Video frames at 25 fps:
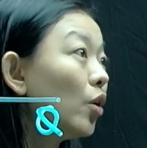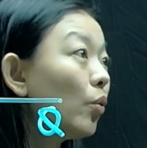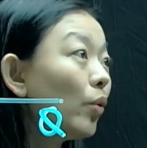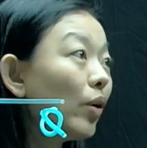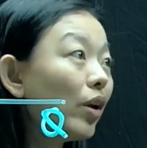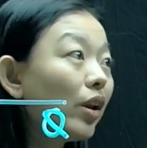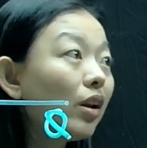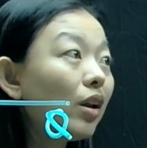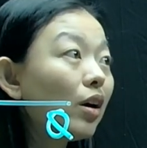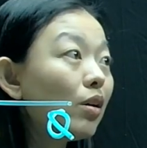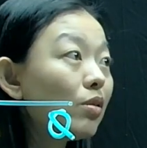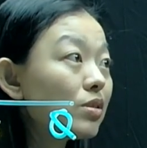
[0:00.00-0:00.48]

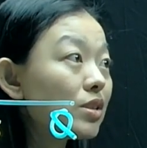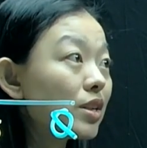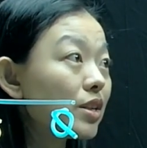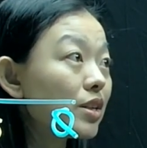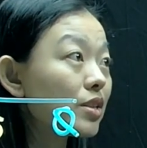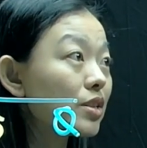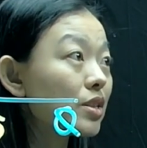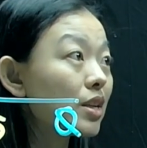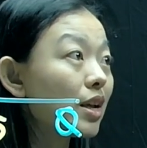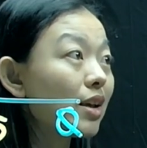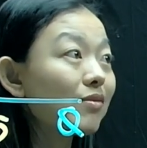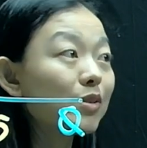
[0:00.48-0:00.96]
We
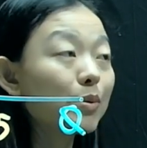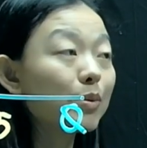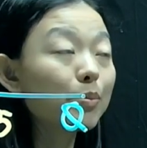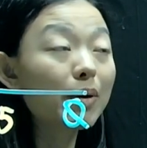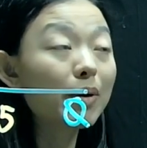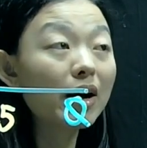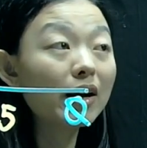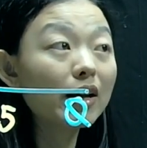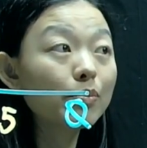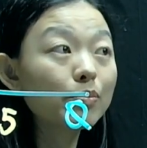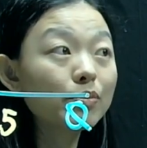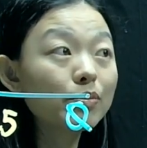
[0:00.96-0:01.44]
notice if the
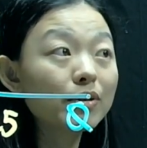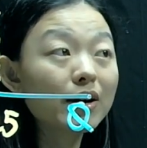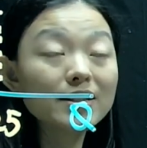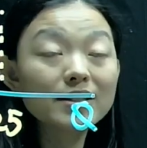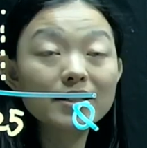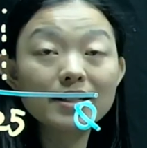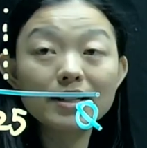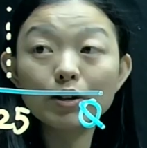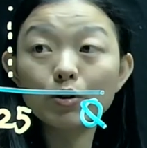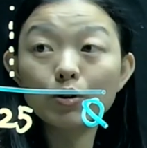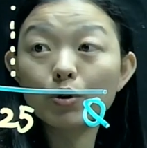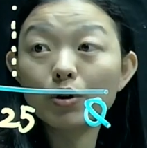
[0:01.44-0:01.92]
market
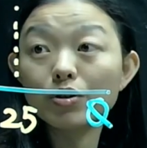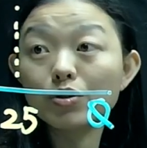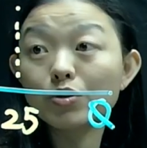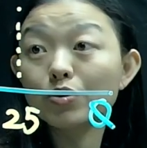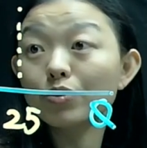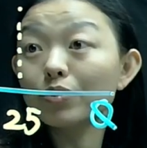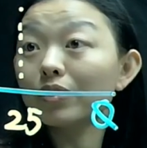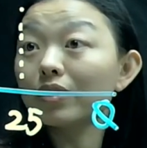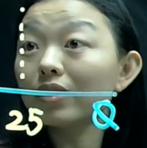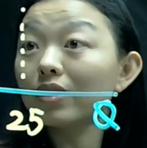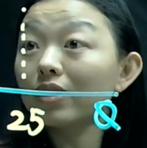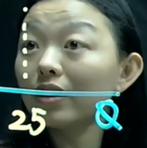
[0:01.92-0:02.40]
price
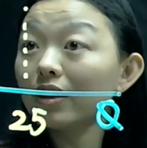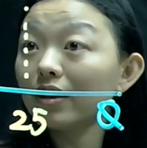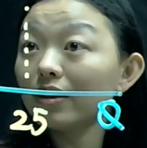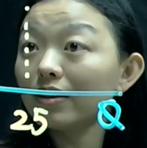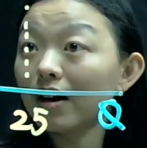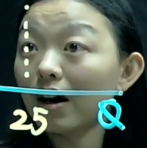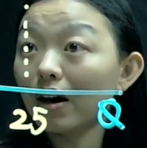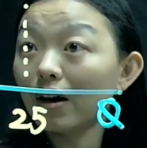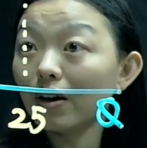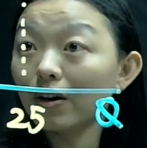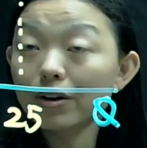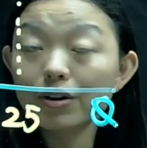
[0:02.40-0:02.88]
decreased to
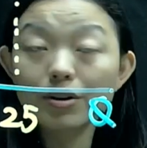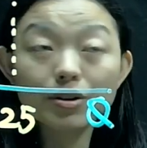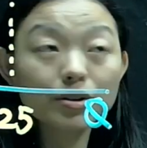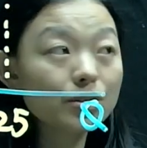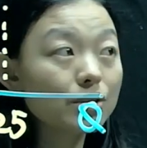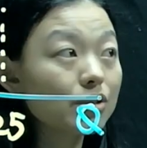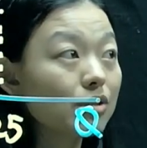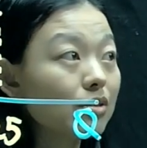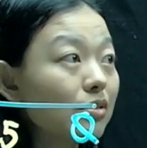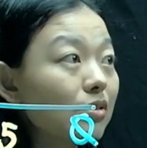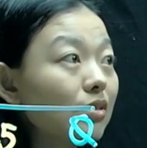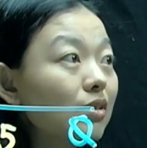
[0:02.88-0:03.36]

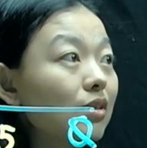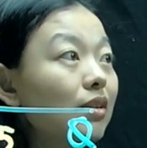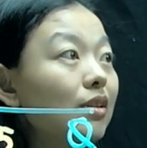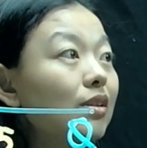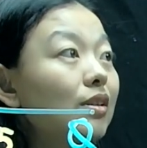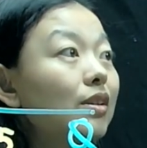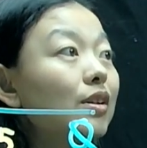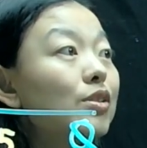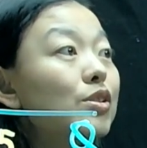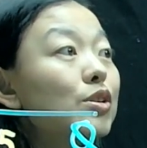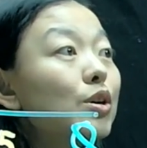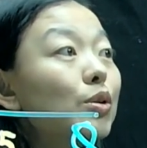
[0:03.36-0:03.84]
$30,
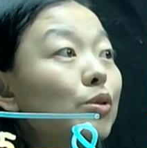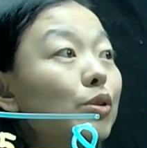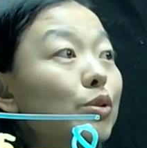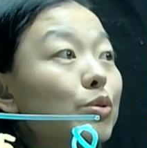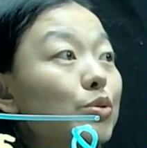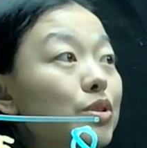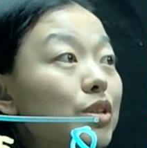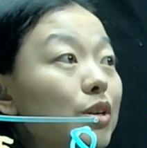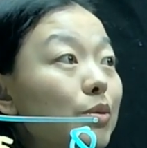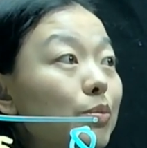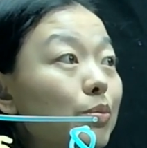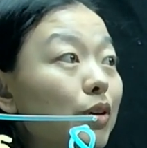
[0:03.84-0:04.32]
the
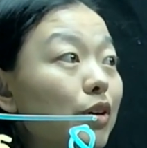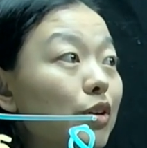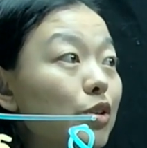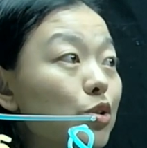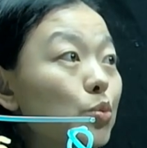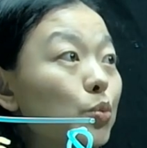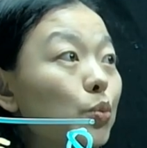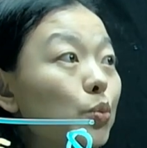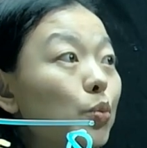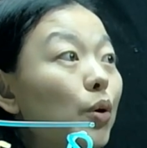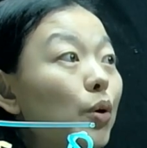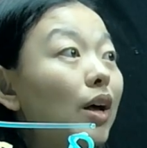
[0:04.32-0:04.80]
total
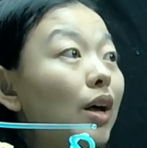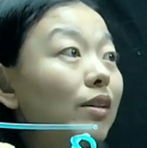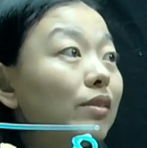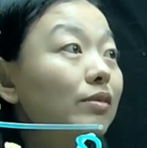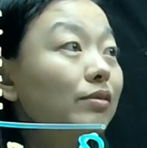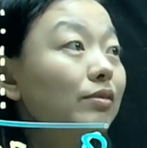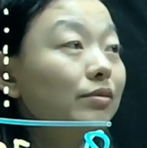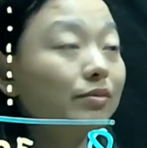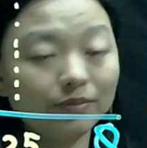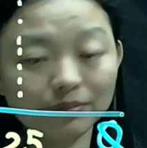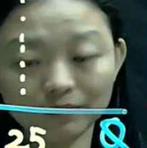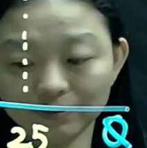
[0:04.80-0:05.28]
surplus
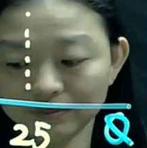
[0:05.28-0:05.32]
what